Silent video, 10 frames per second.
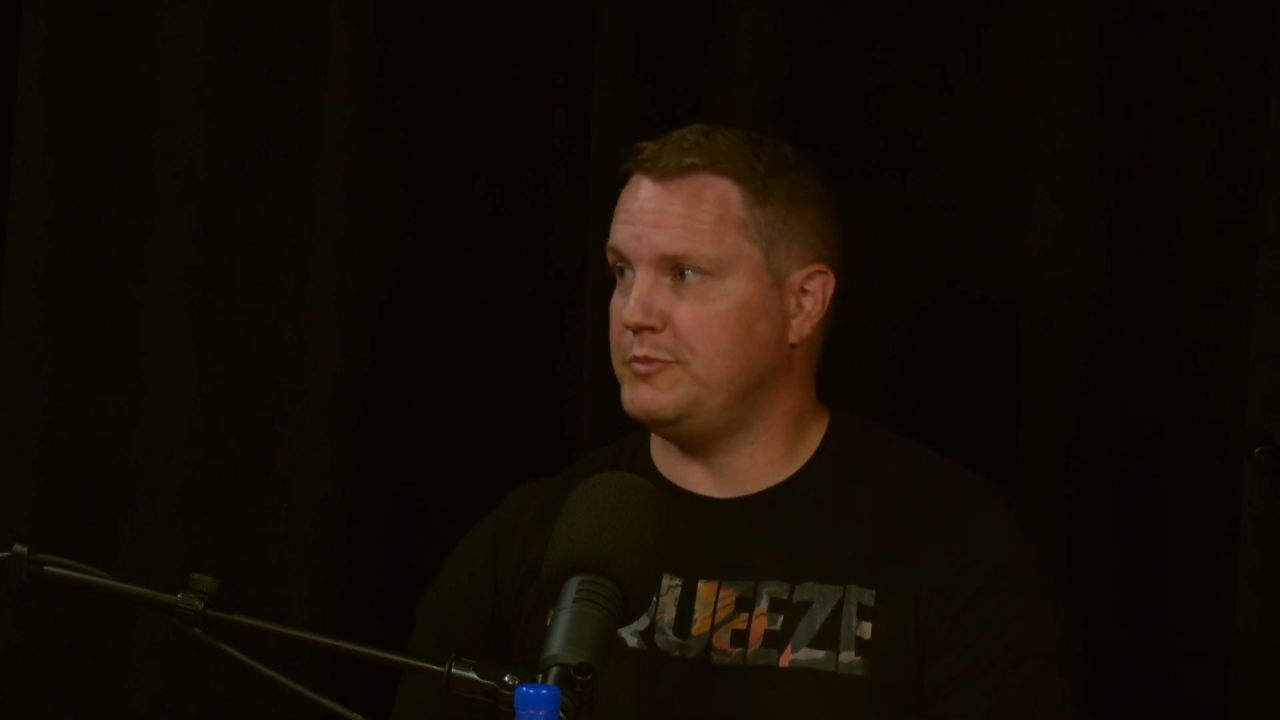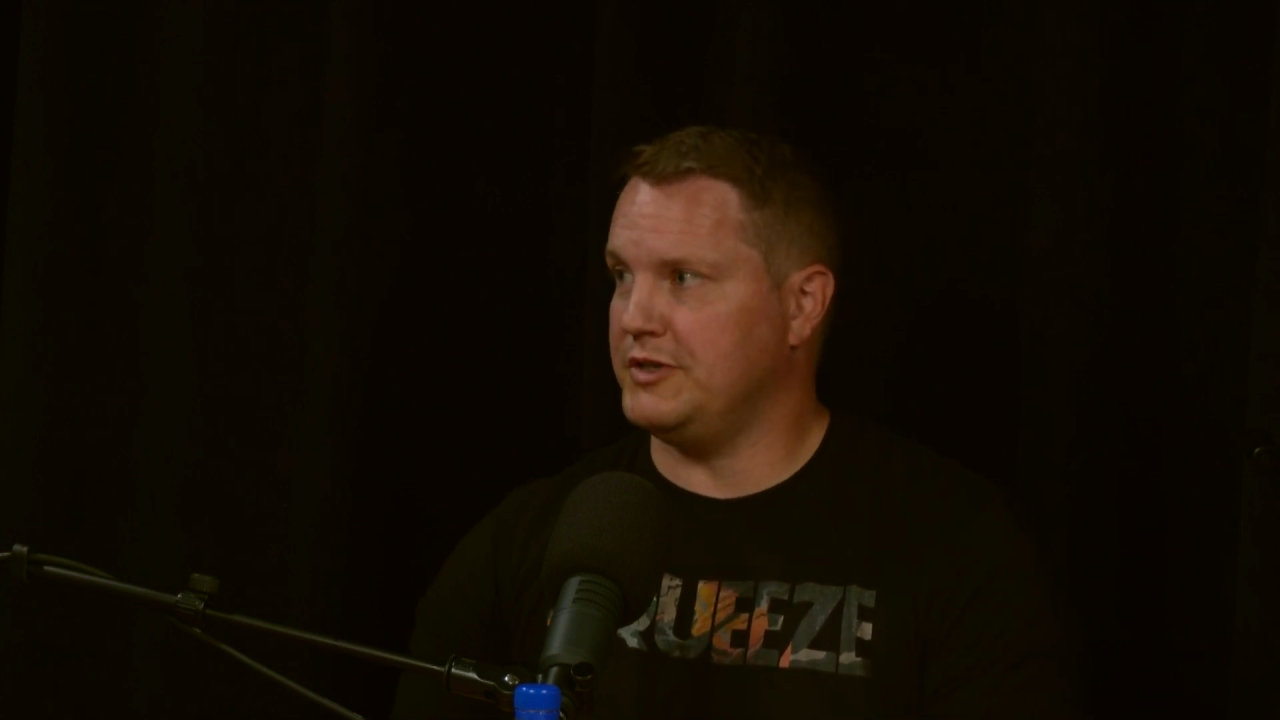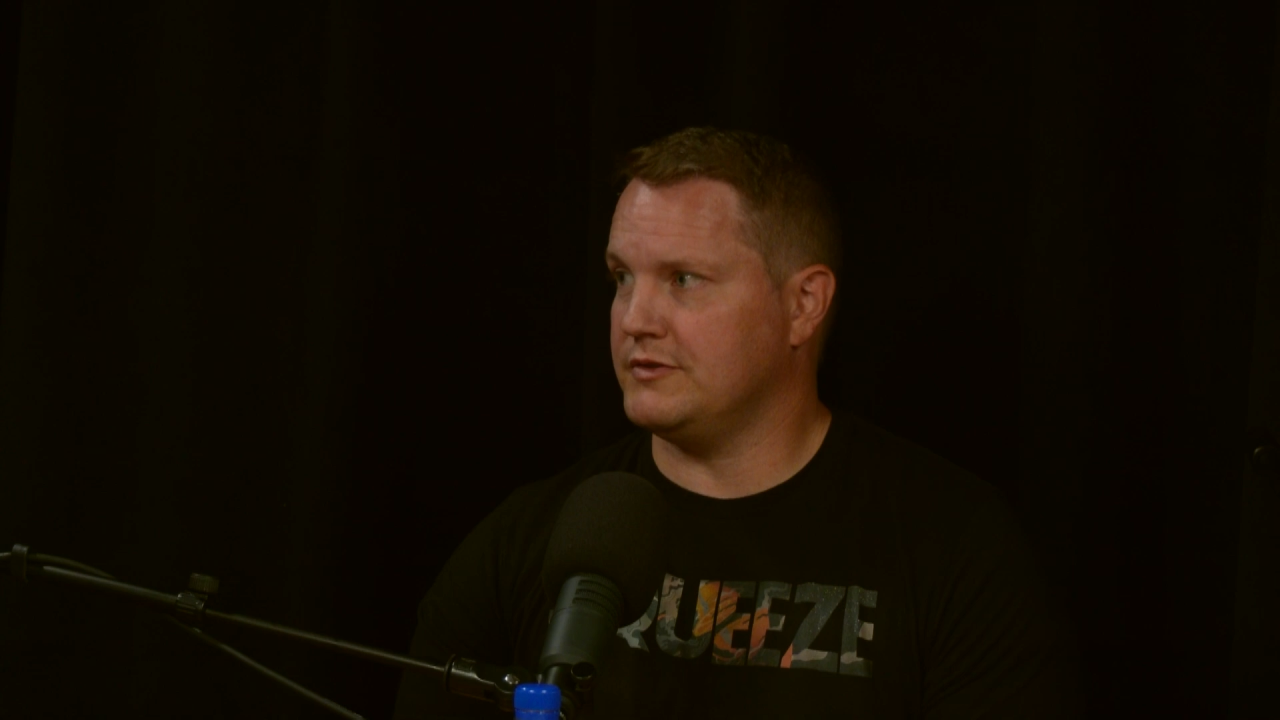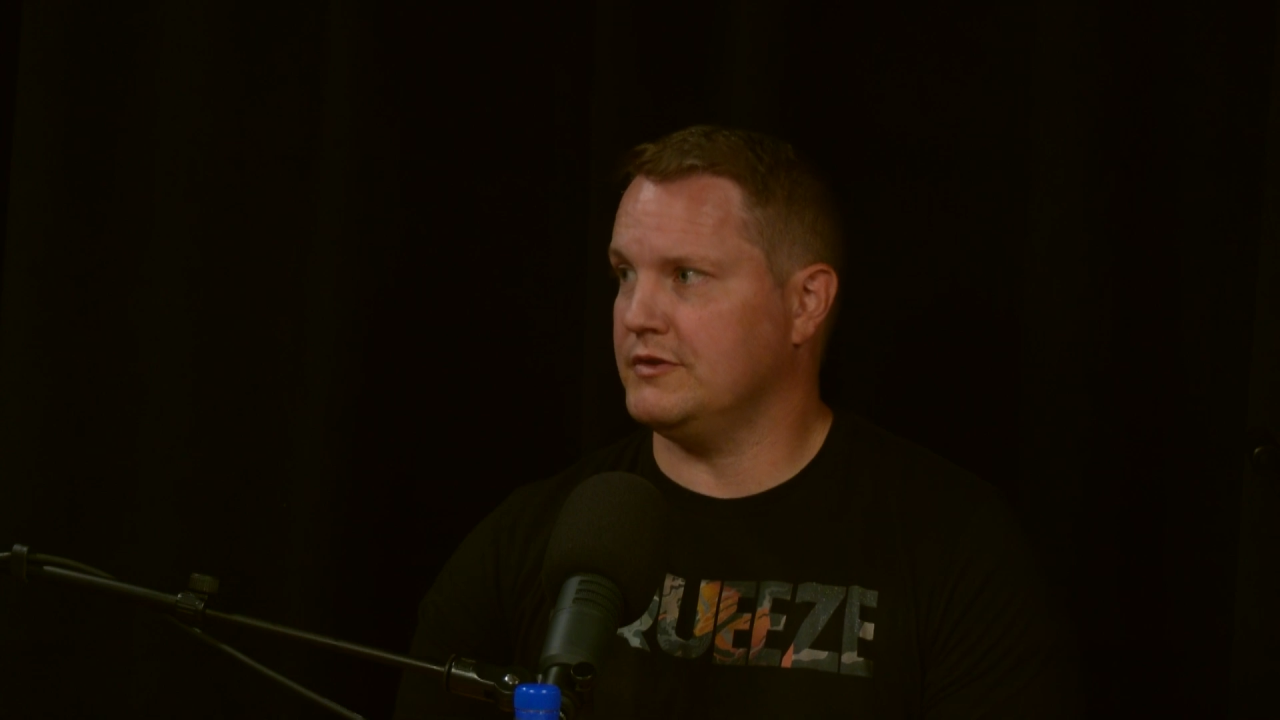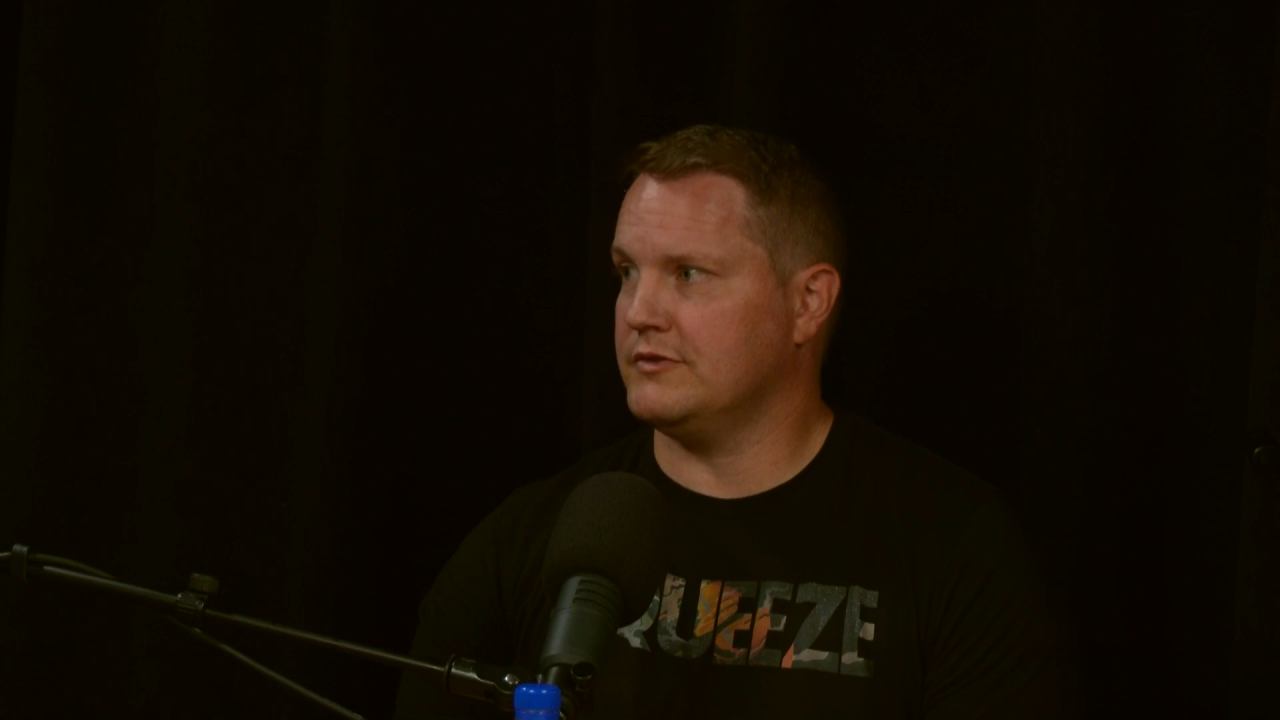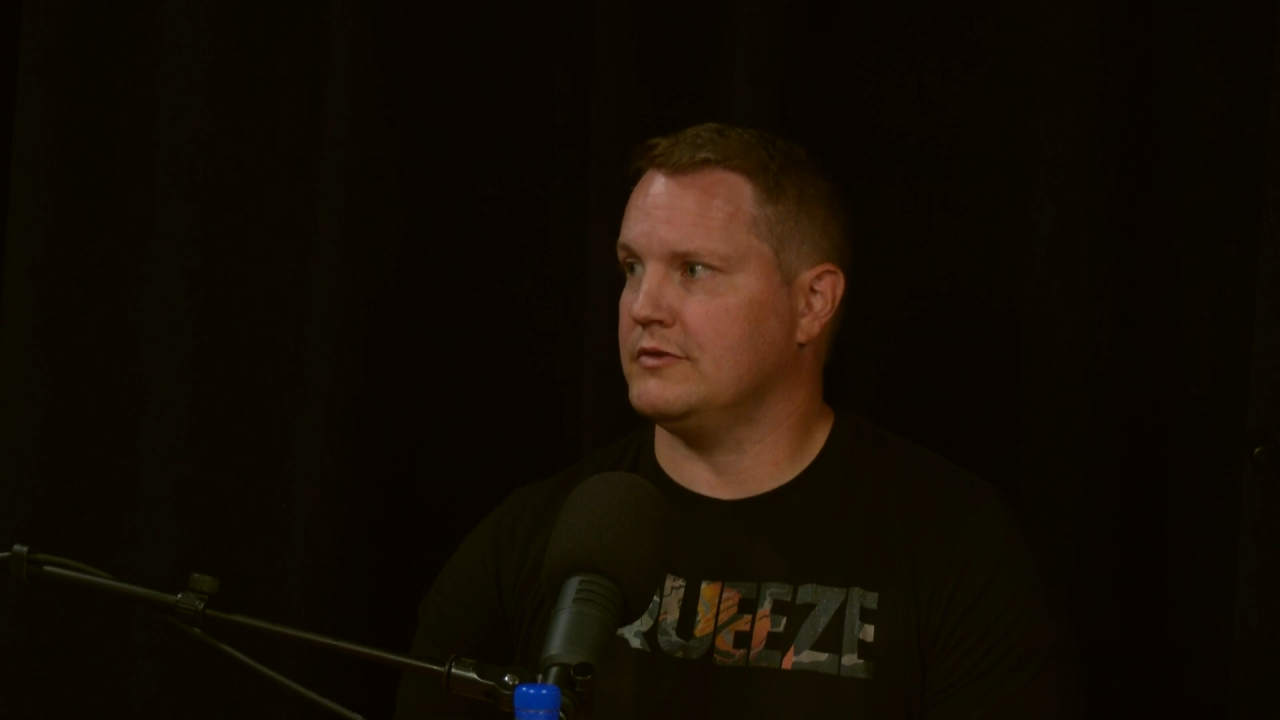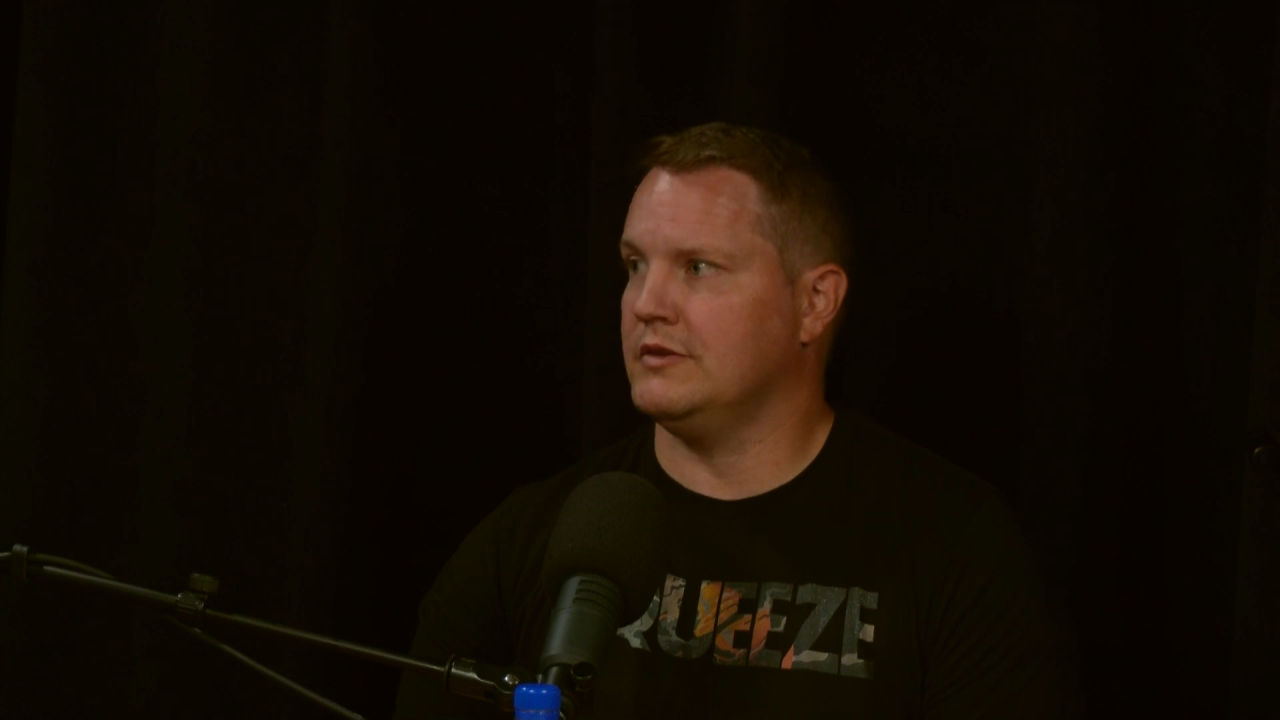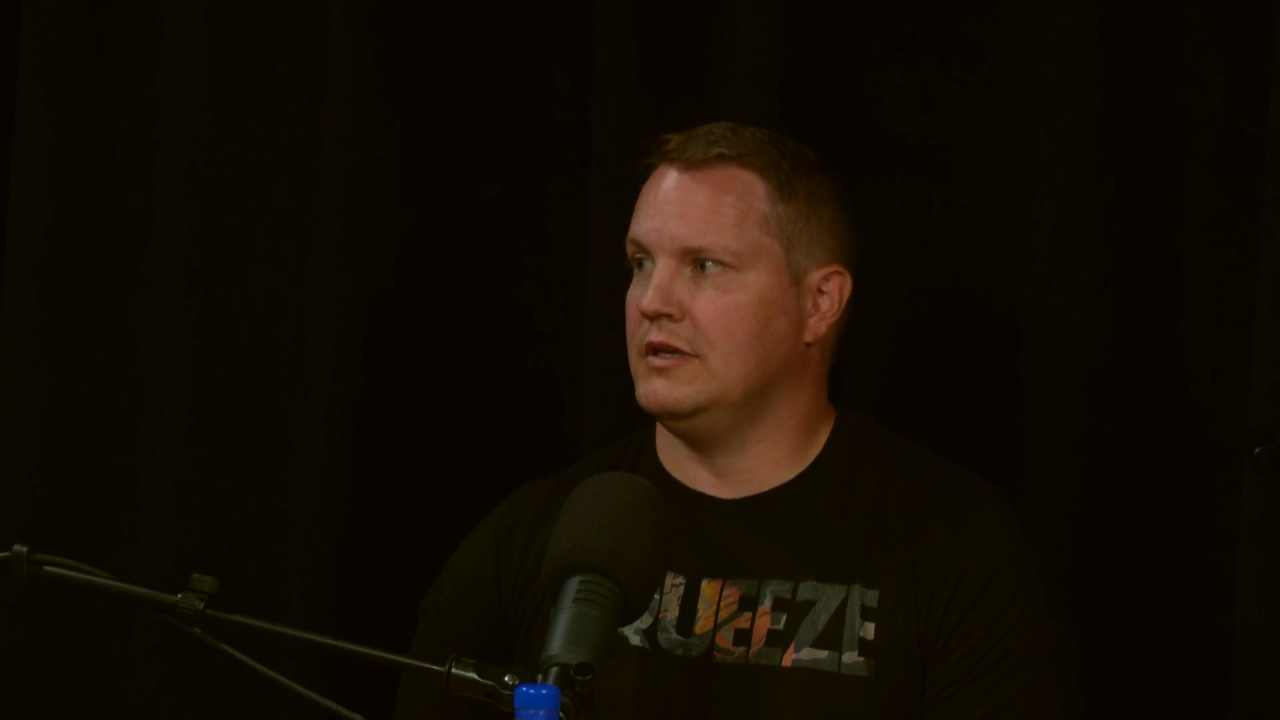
business